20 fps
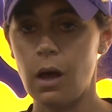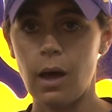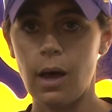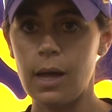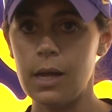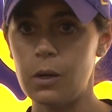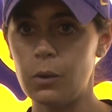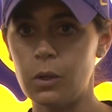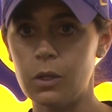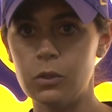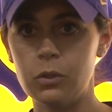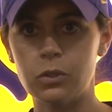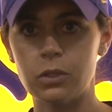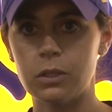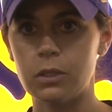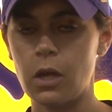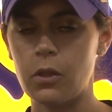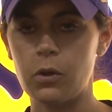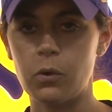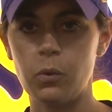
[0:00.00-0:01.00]
Iowa, who's
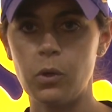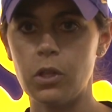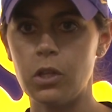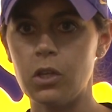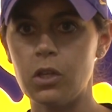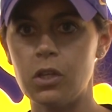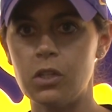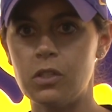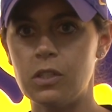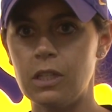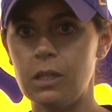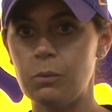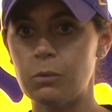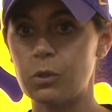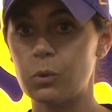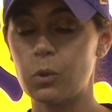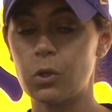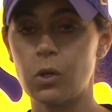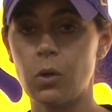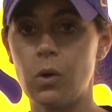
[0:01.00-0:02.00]
another really good team.
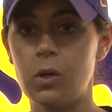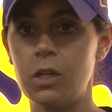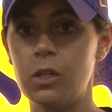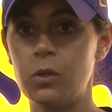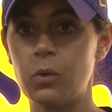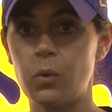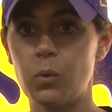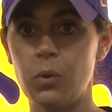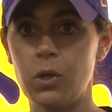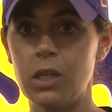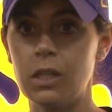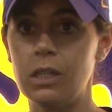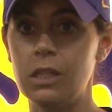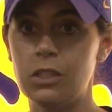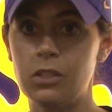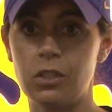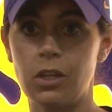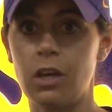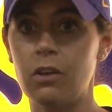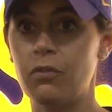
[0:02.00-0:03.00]
So we're going into a really
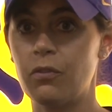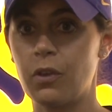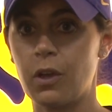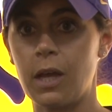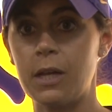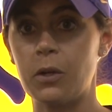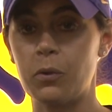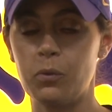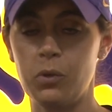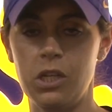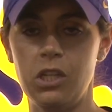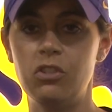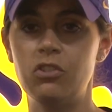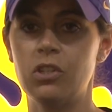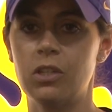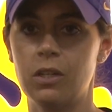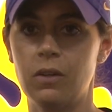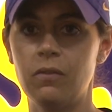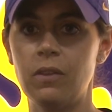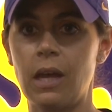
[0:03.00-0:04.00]
tough kind of
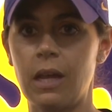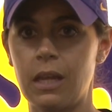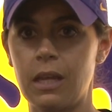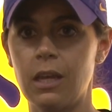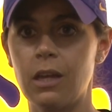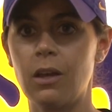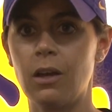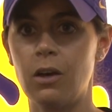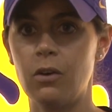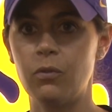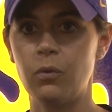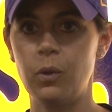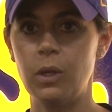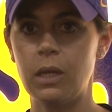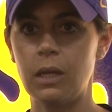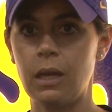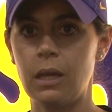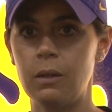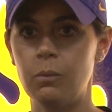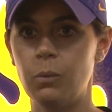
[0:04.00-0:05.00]
region of that kickoff
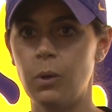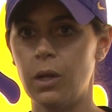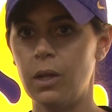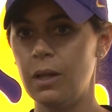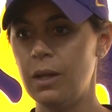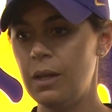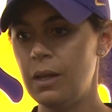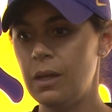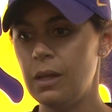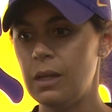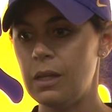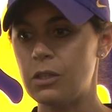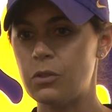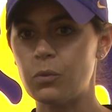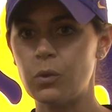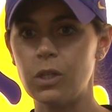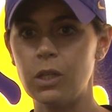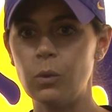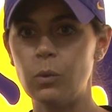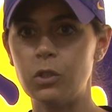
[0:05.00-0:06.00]
weekend. But it's
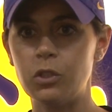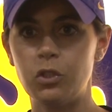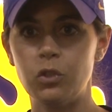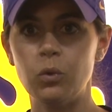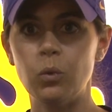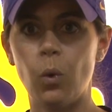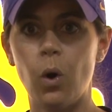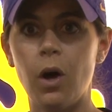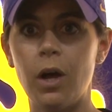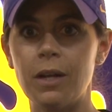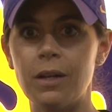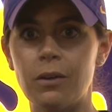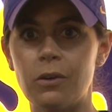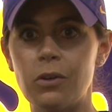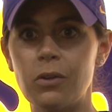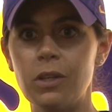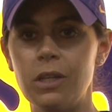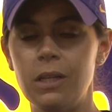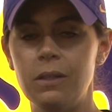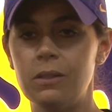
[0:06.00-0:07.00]
really what you want
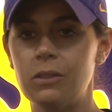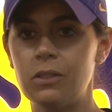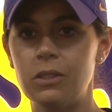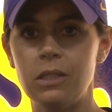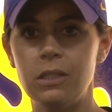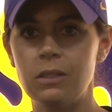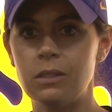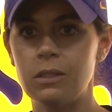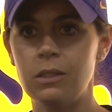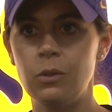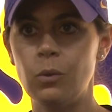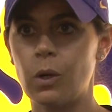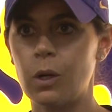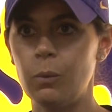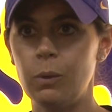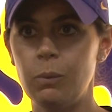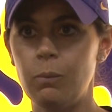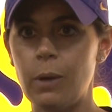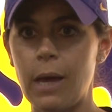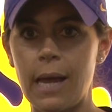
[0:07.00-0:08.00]
early in the season. You want to
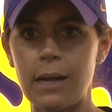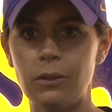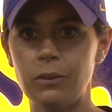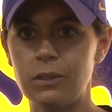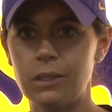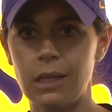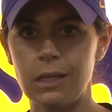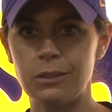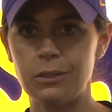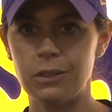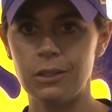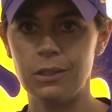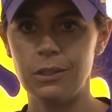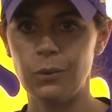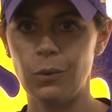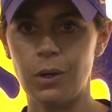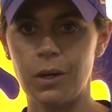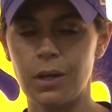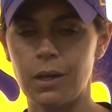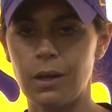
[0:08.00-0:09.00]
be battle tested.
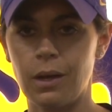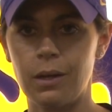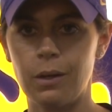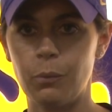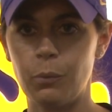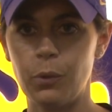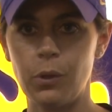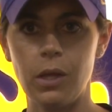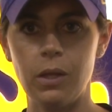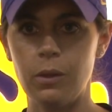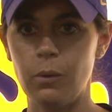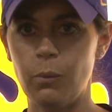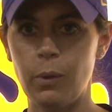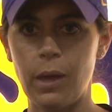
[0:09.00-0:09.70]
You want to kind of play the